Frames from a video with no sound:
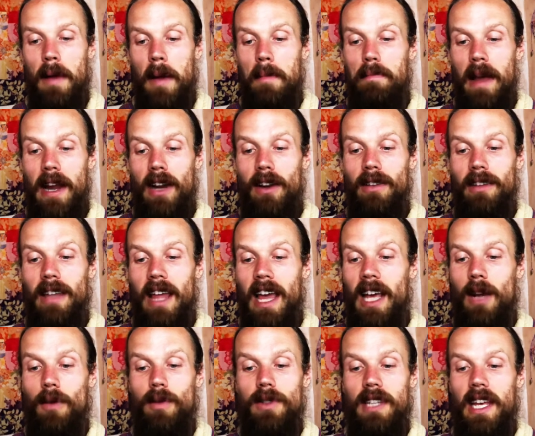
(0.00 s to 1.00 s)
bare
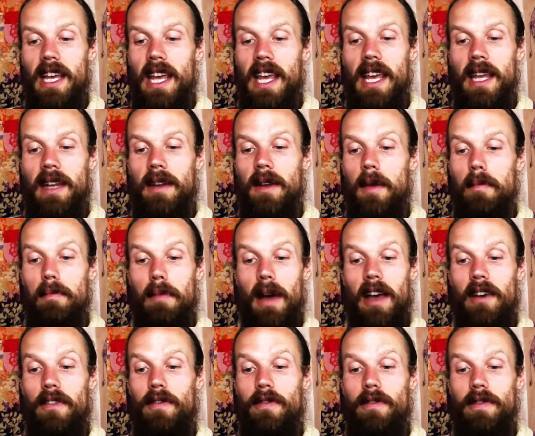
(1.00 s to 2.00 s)
leg was hit by
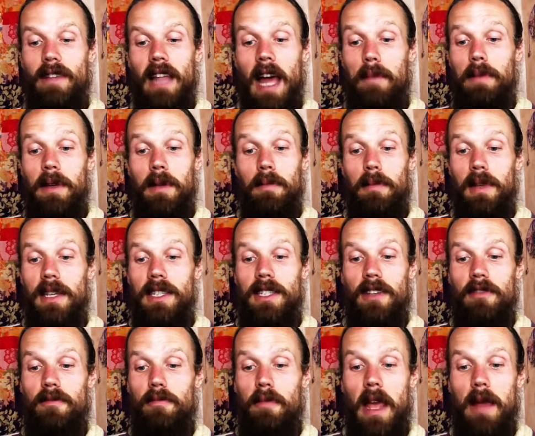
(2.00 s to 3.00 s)
a flapping piece
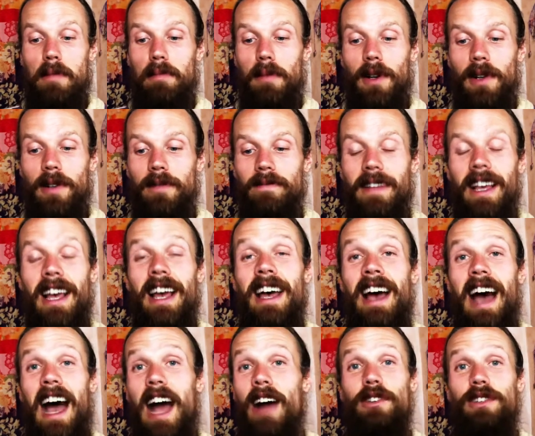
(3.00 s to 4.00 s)
of paper.
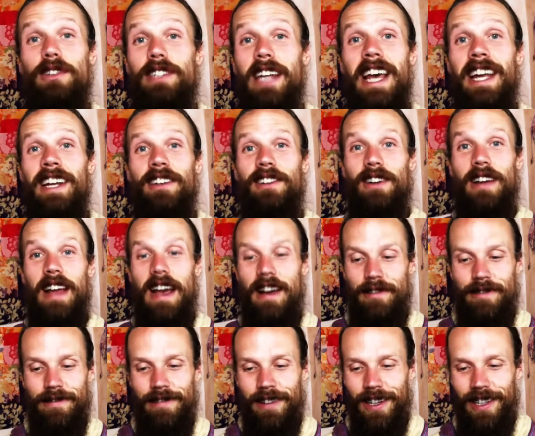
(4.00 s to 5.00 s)
I was angry at
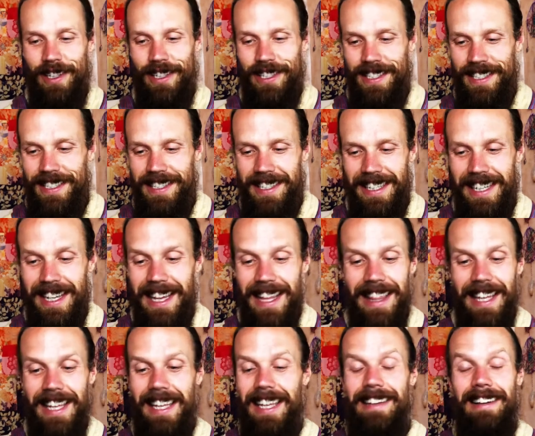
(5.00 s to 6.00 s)
first,
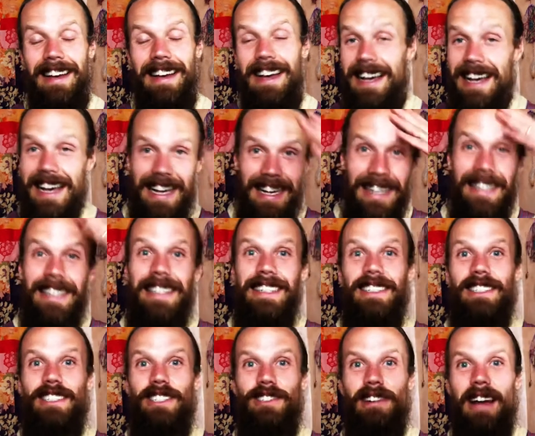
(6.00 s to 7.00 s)
thinking, ah,
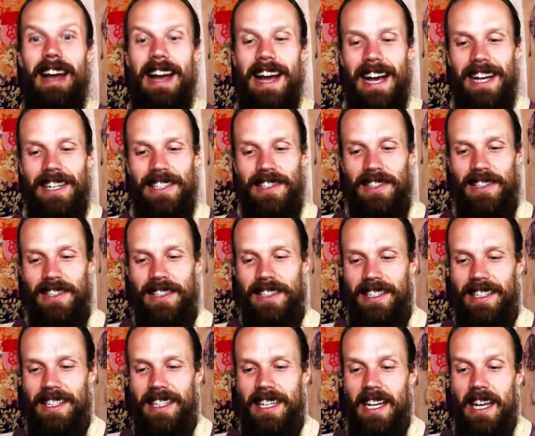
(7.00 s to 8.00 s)
trash.
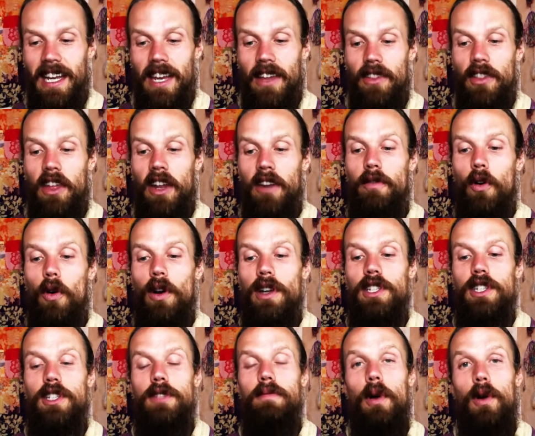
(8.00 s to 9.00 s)
Then a voice
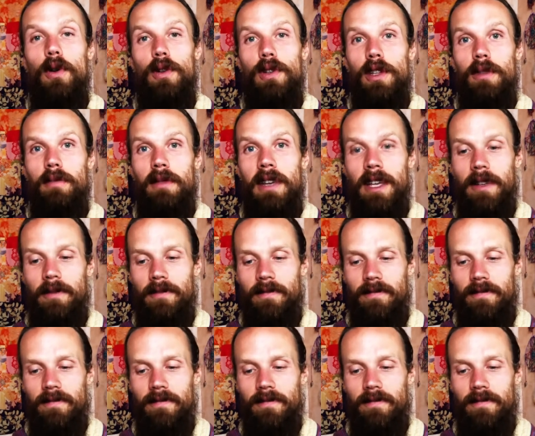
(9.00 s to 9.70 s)
spoke to me.